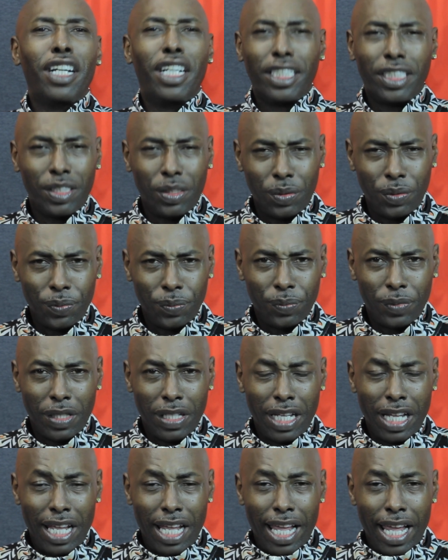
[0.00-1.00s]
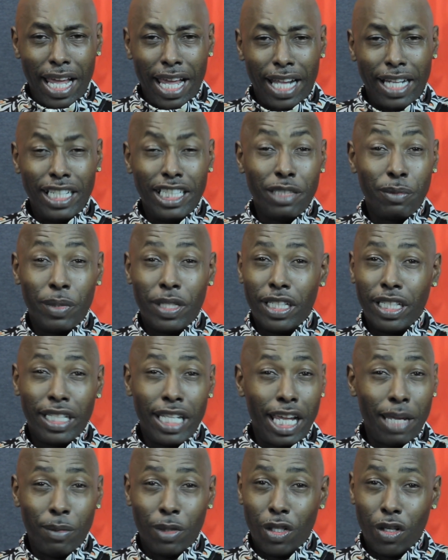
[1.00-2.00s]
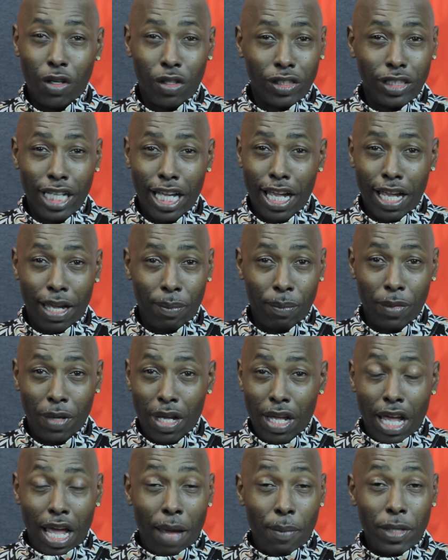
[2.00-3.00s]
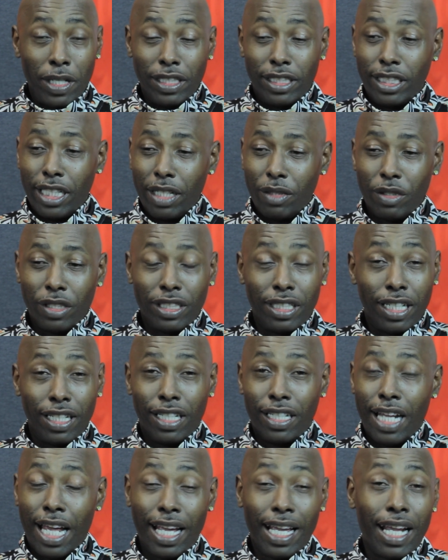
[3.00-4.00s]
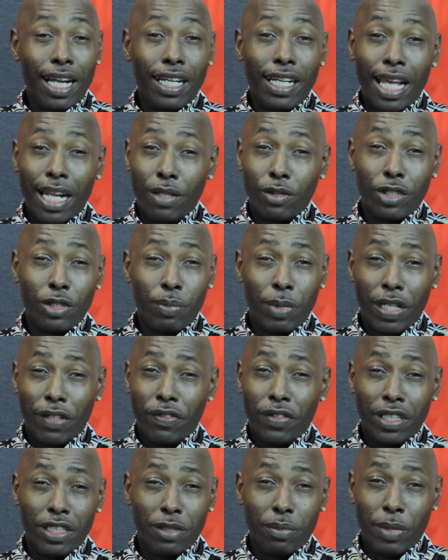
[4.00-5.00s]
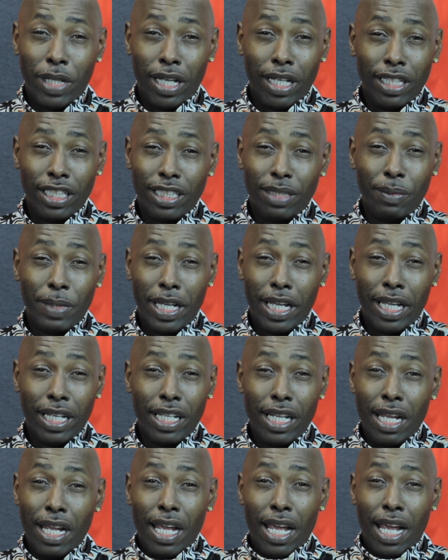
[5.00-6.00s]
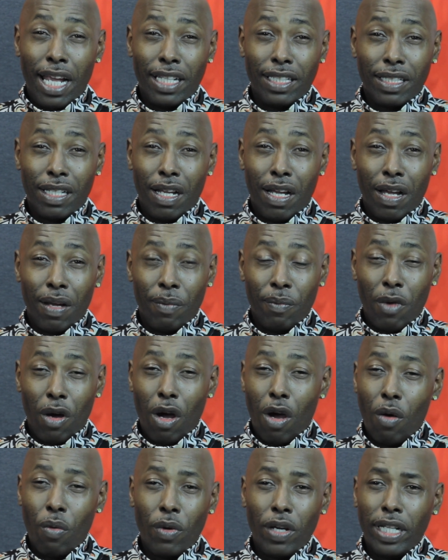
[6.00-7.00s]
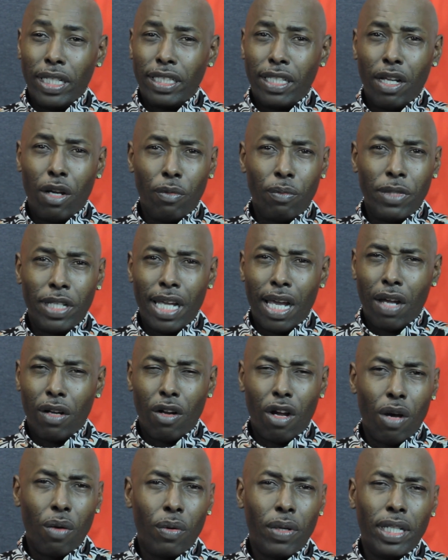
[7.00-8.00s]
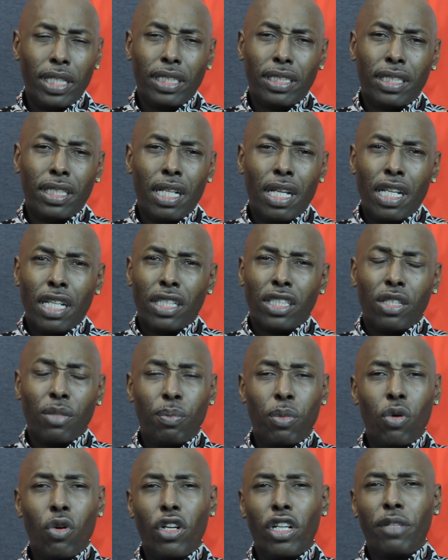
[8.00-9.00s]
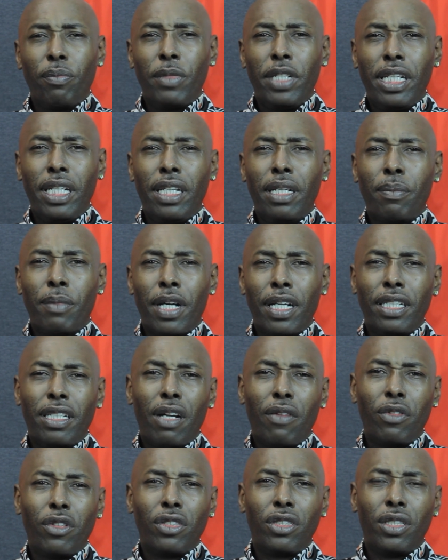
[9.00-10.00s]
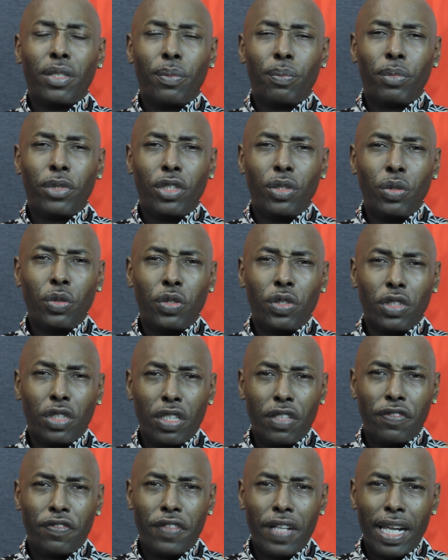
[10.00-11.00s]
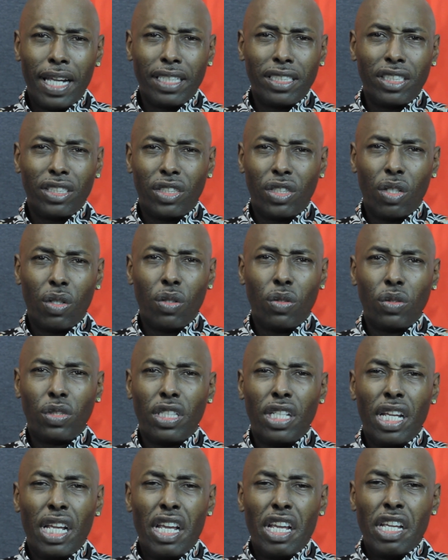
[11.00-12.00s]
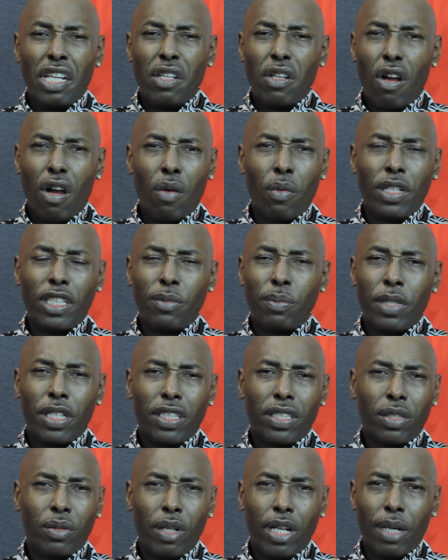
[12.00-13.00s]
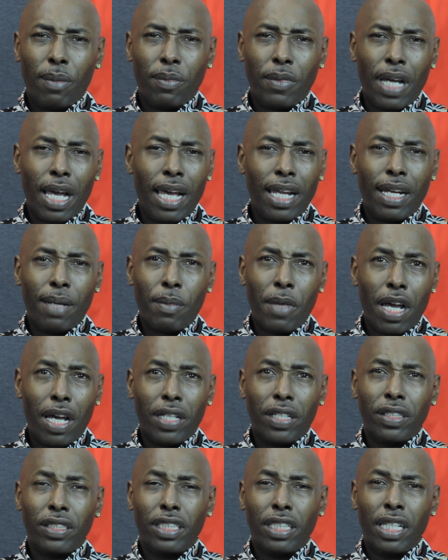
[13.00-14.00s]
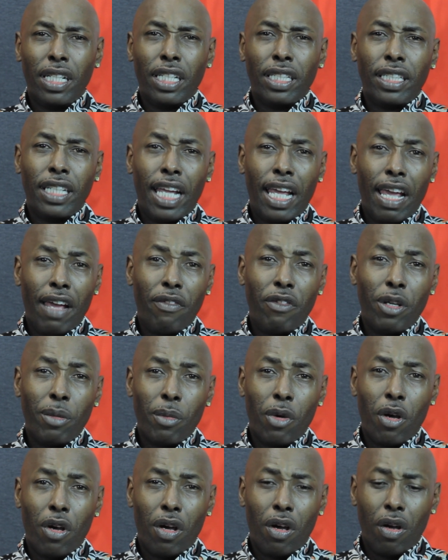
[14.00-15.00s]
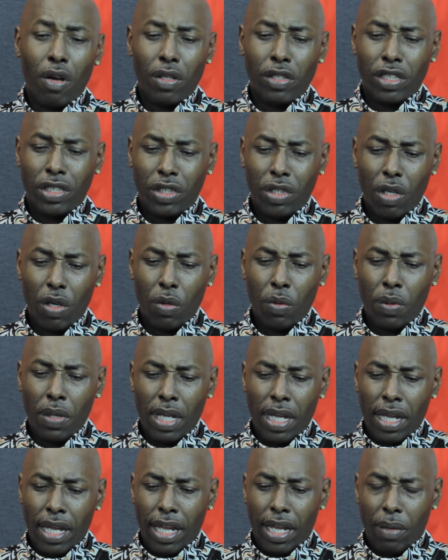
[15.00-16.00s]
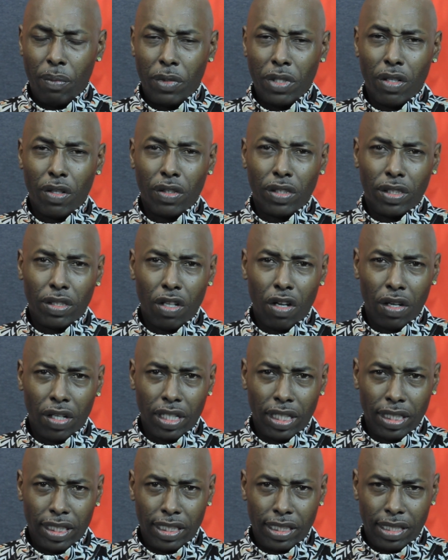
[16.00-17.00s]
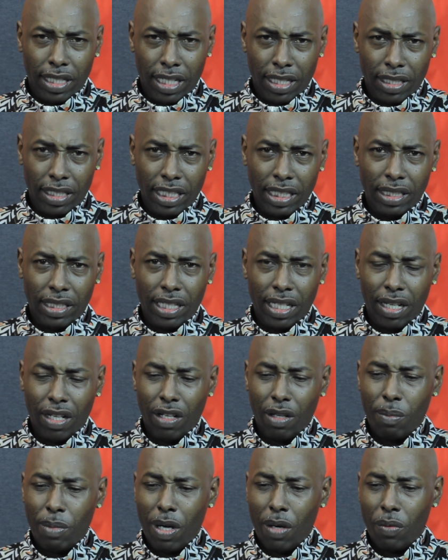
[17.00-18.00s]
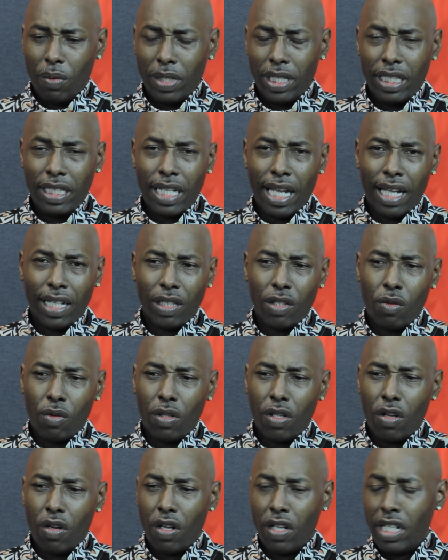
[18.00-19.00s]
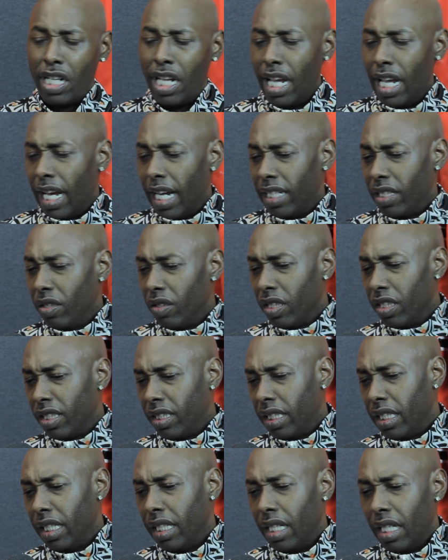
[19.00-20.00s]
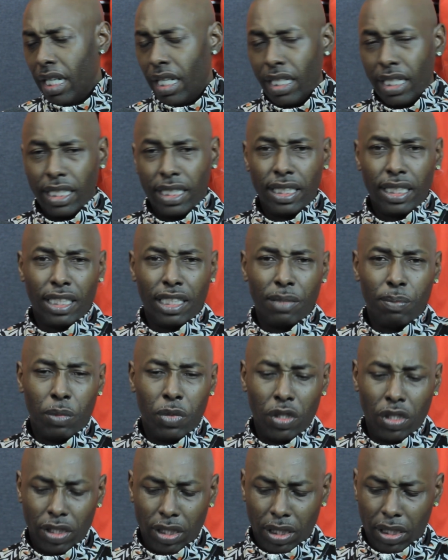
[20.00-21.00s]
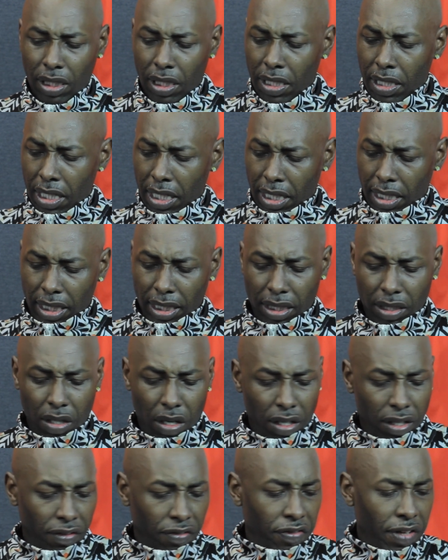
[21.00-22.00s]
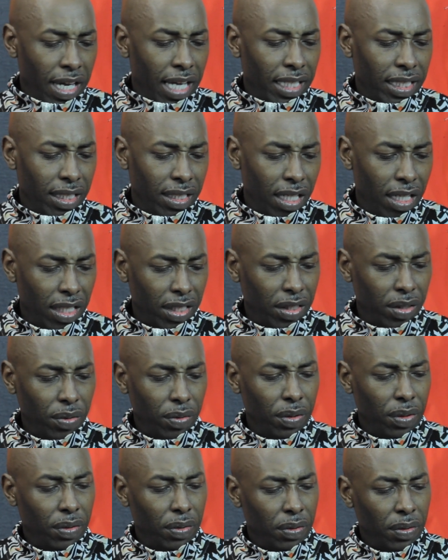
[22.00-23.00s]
Hustle, and he's been in the game a long time. I mean, Cedric done a lot. I got a lot of respect for this man. This man has always helped me out, always supported me and my endeavors to produce good fashion shows. He's always been a straight up guy, and I'm honored to have him on the show. And we're going to talk in detail about what he got going on. As you can see, this is his book. It's called The Fashion Hustle.